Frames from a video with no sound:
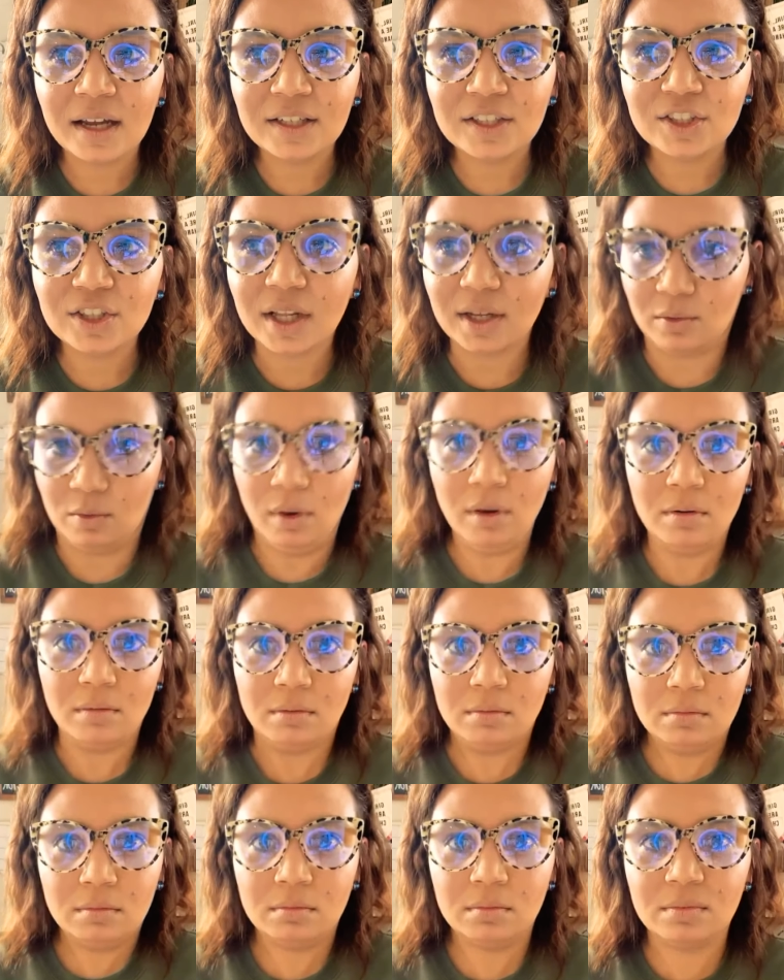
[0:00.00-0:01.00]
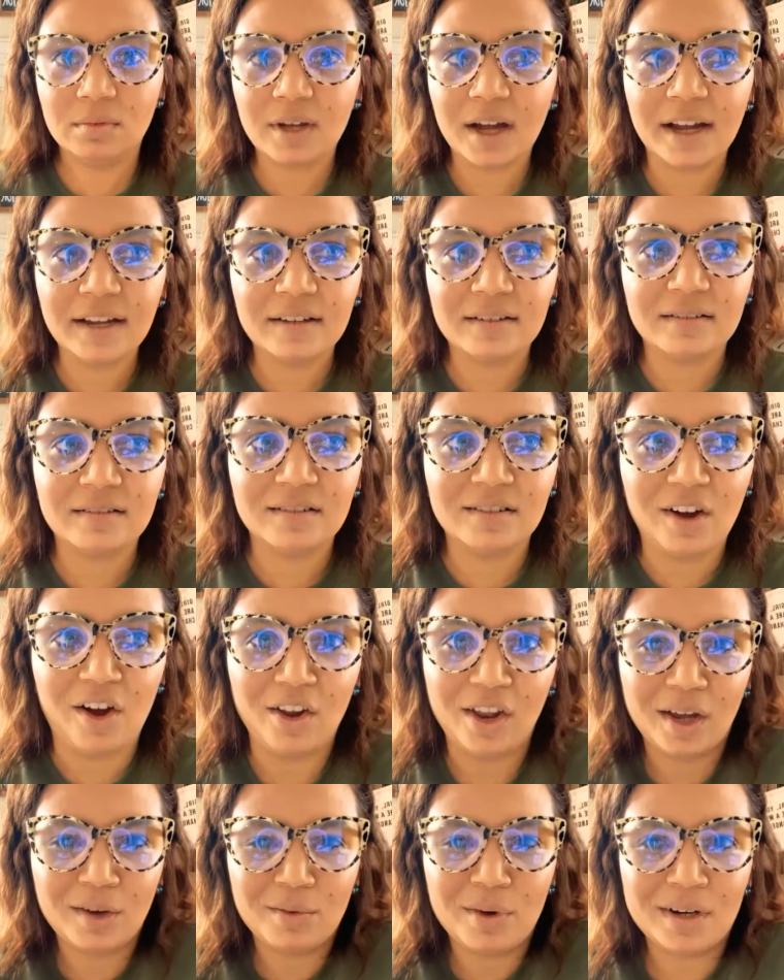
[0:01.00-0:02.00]
You're like, whoa,
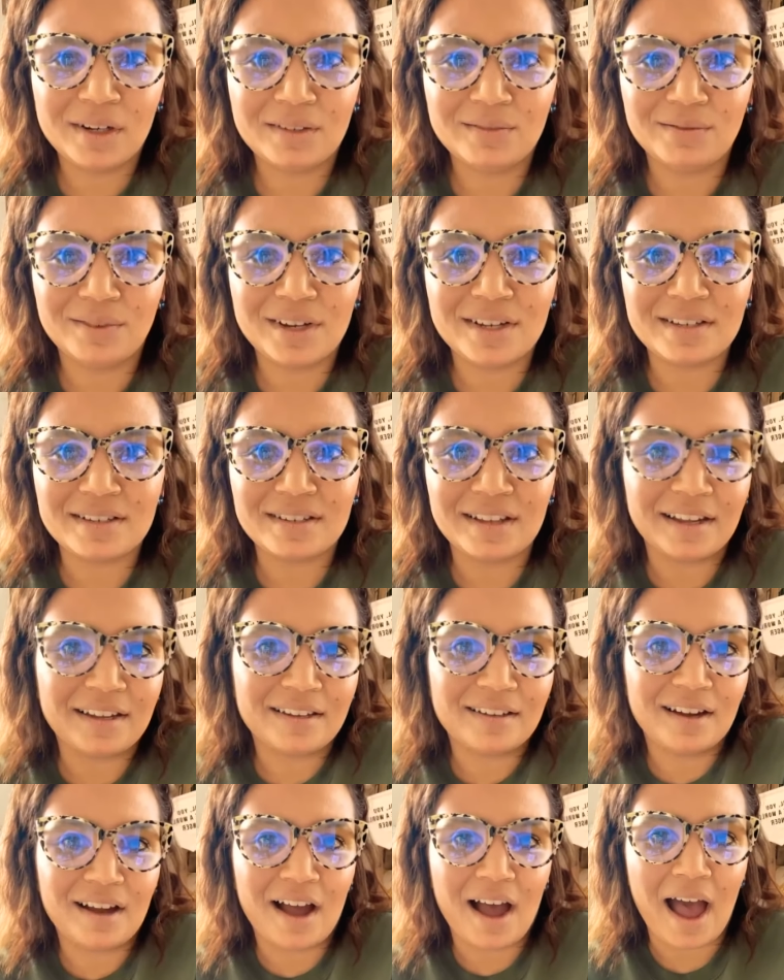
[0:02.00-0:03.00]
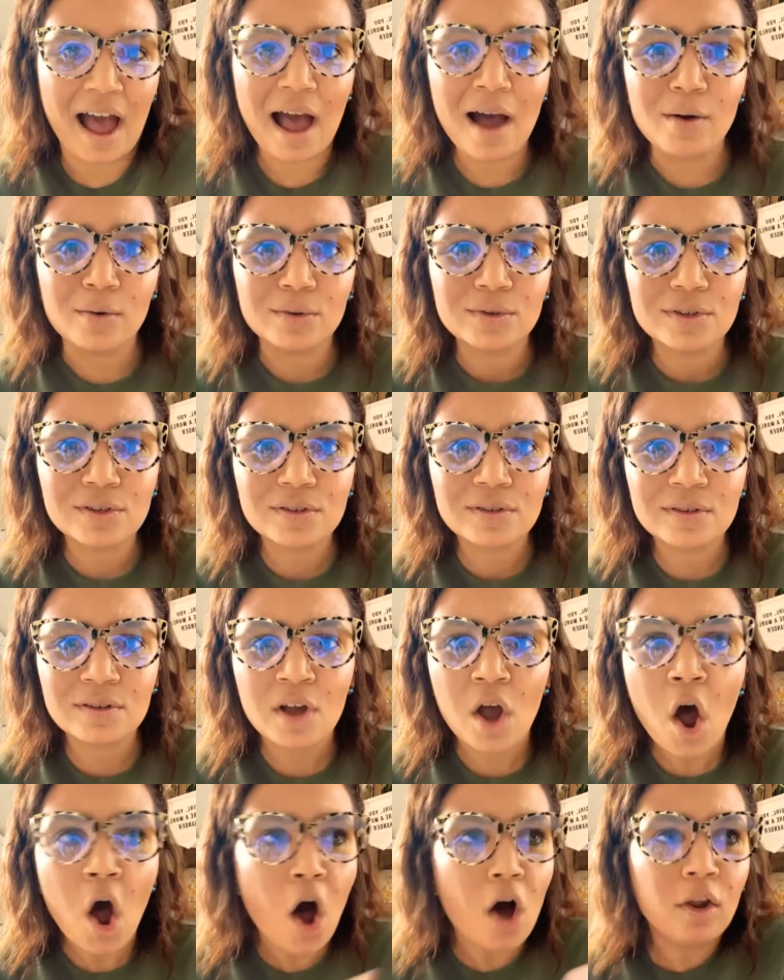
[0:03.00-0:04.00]
all I wanted was like a house.
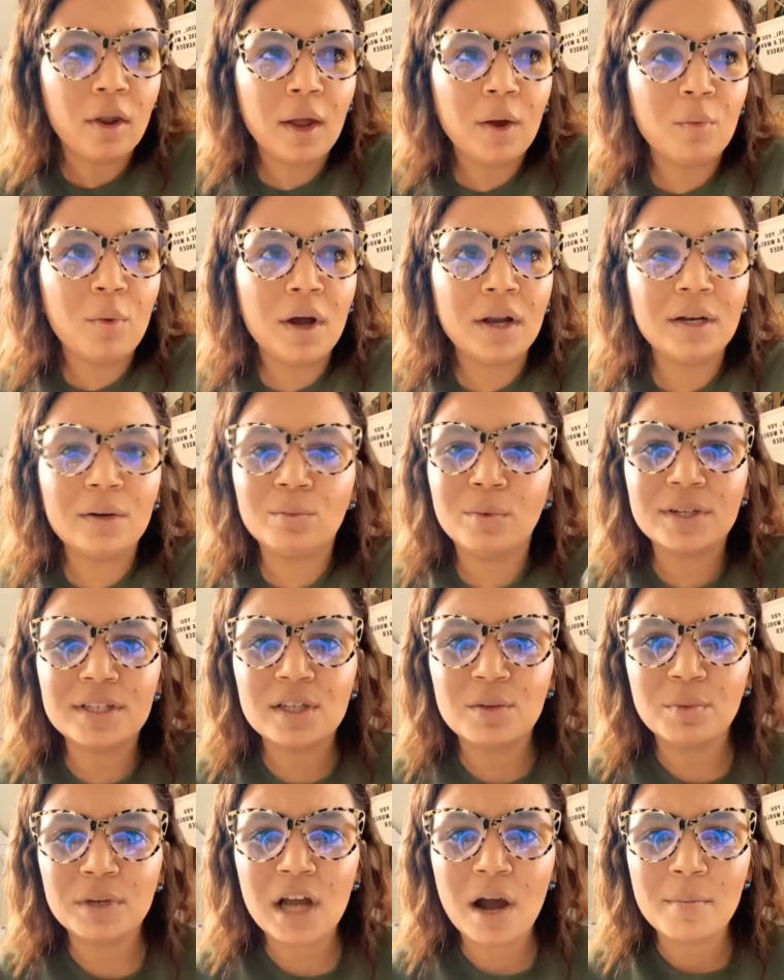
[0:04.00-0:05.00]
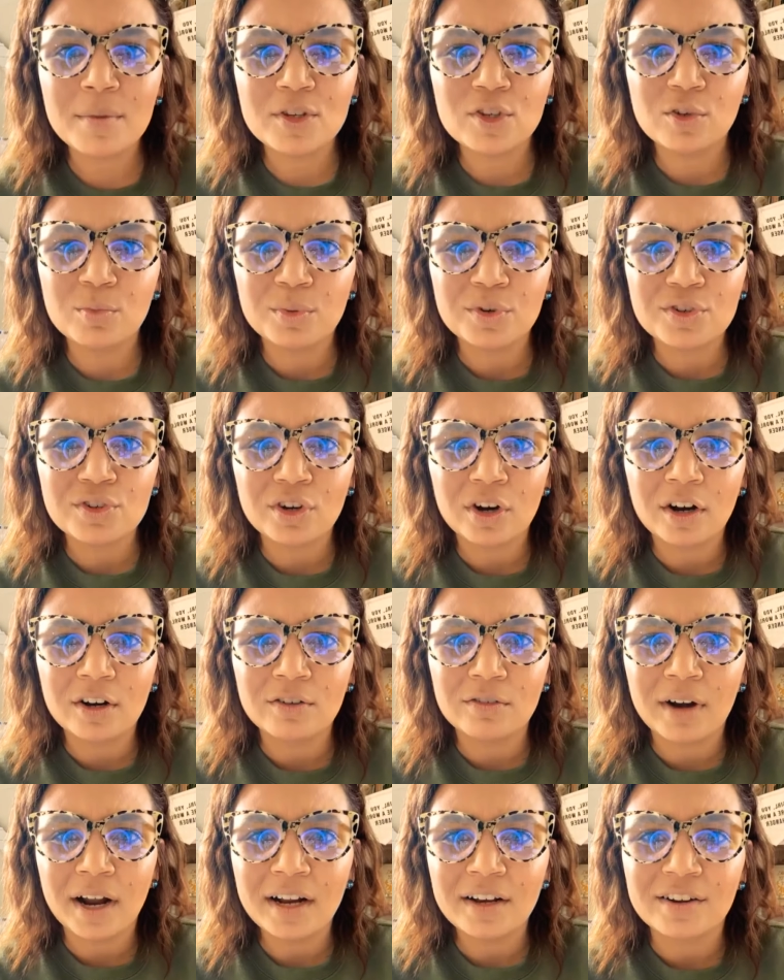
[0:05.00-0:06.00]
All I wanted was to become a superstar
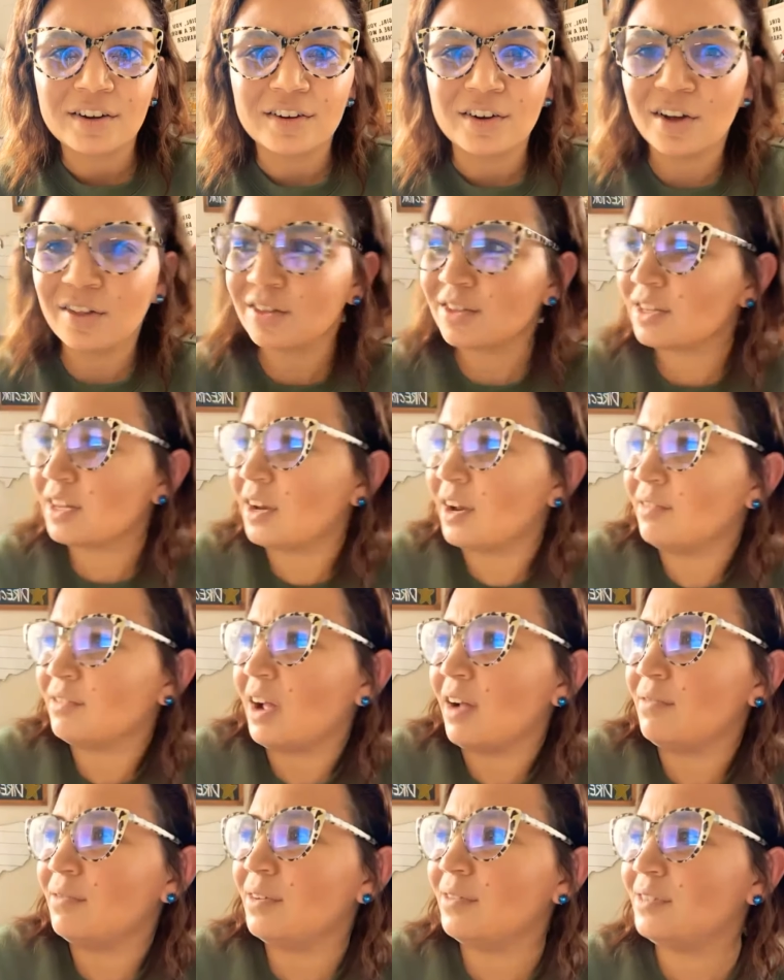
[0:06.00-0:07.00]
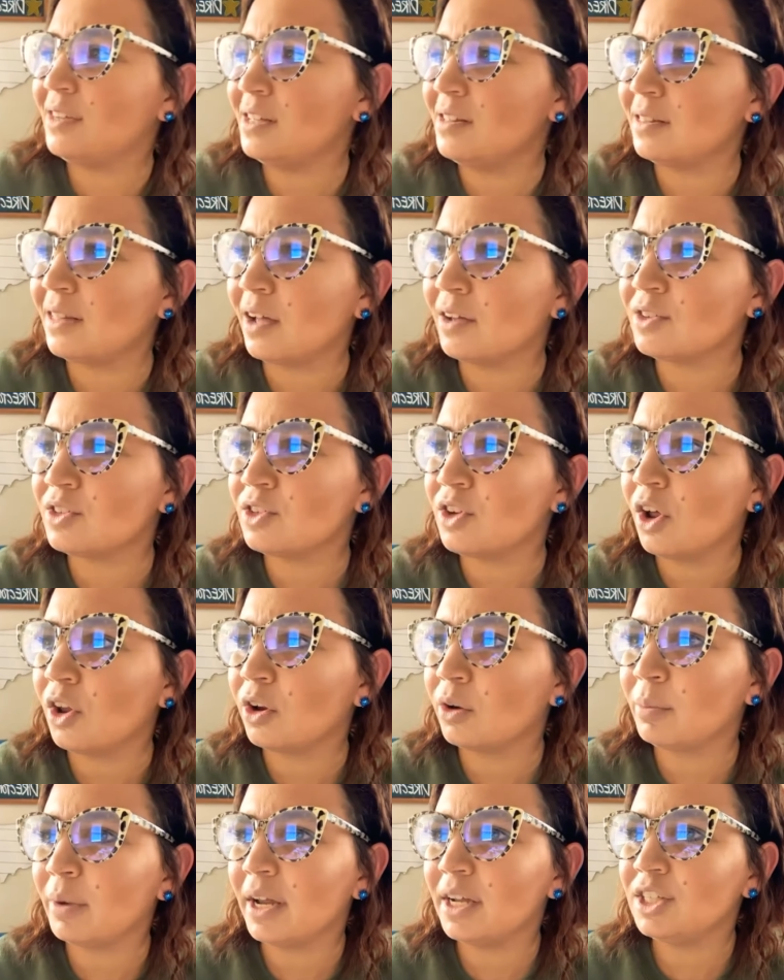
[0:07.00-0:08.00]
director. And all of a sudden I've got $15,000
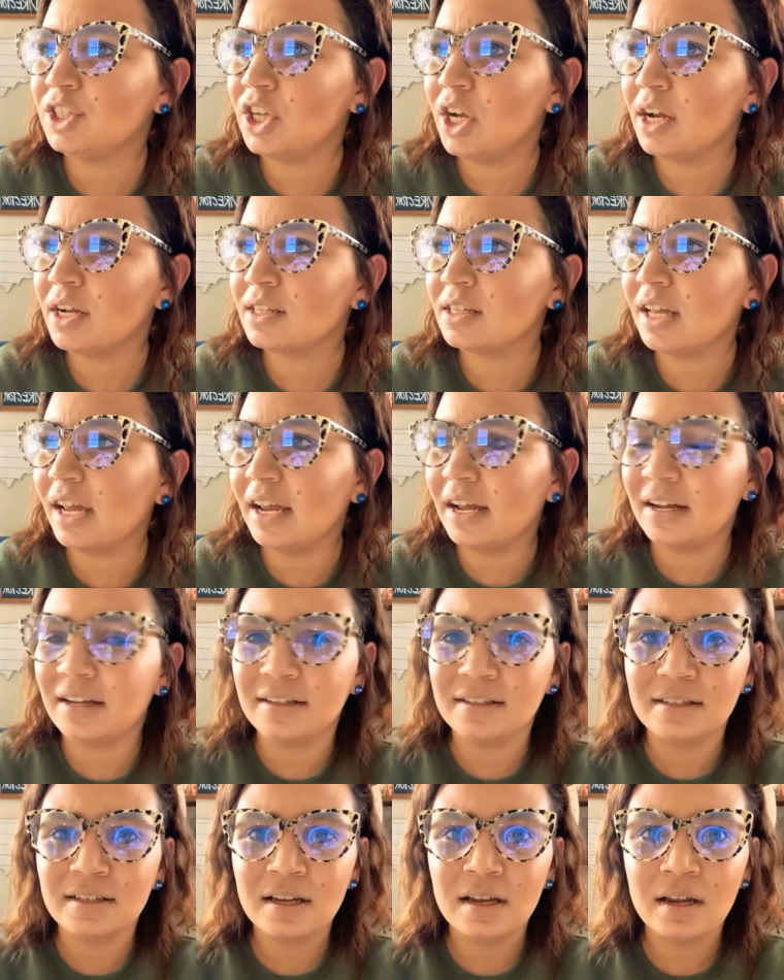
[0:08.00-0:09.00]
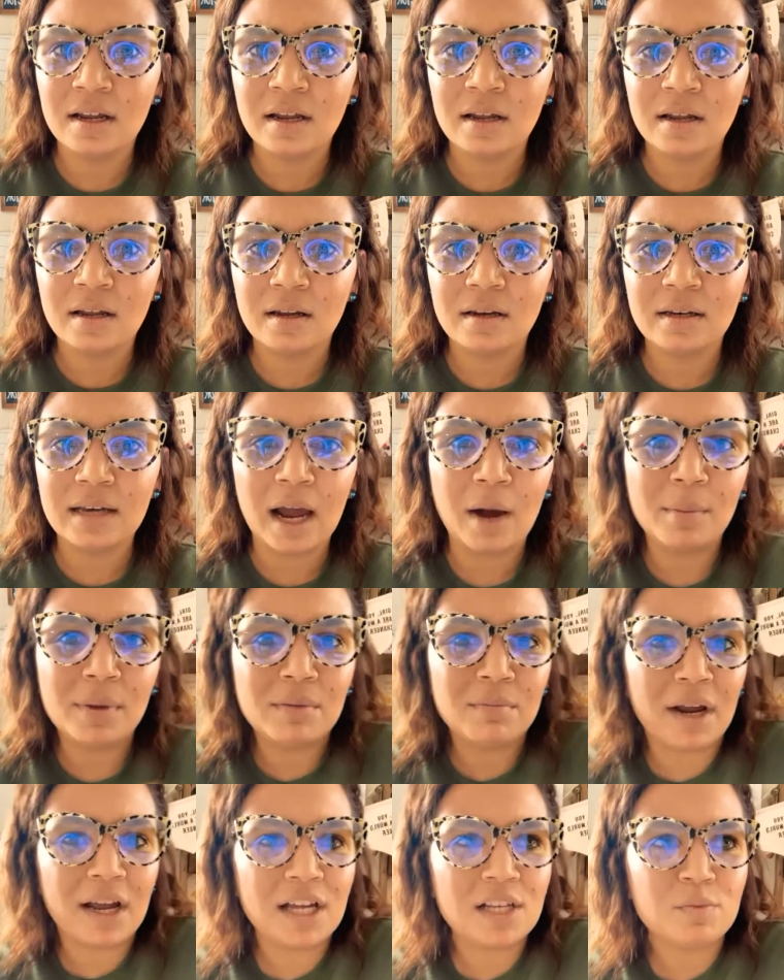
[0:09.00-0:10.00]
paychecks and now me
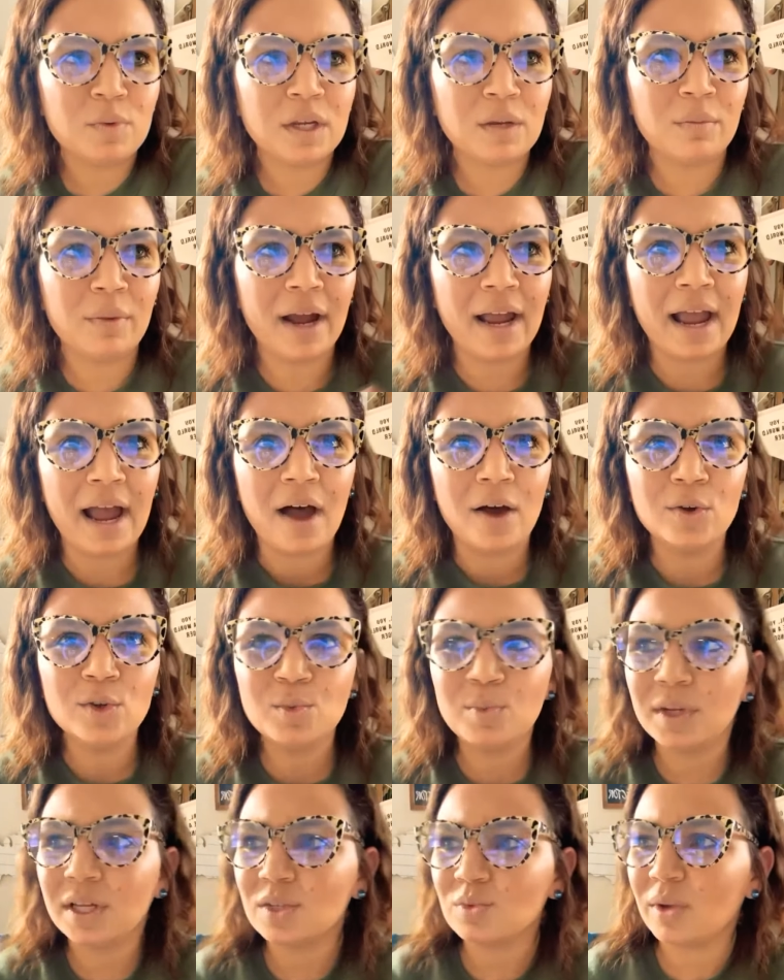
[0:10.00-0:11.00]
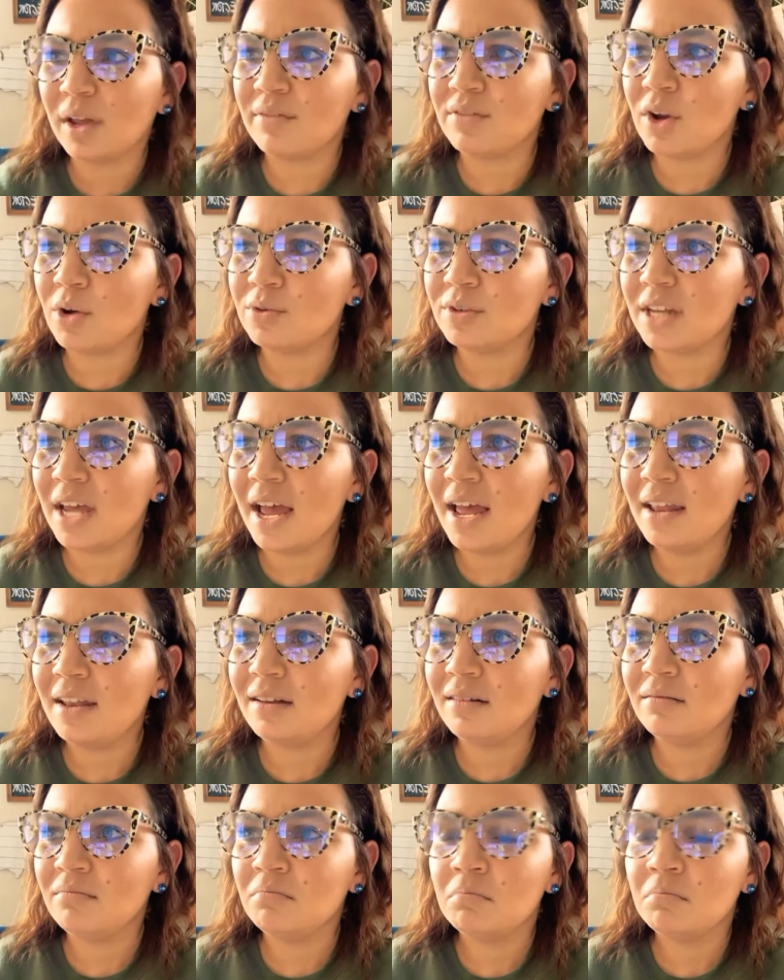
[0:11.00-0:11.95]
and my husband can buy a house because we have no debt.